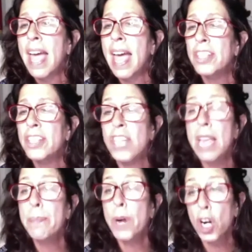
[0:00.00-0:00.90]
And yeah.
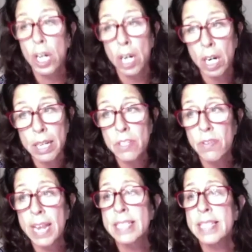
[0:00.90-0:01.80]
Jay Berger, he was
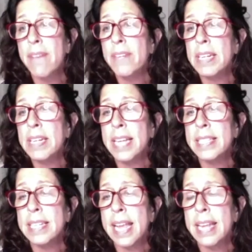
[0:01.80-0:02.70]
ranked seven in
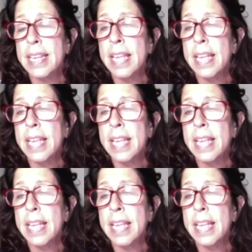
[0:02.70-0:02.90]
1980.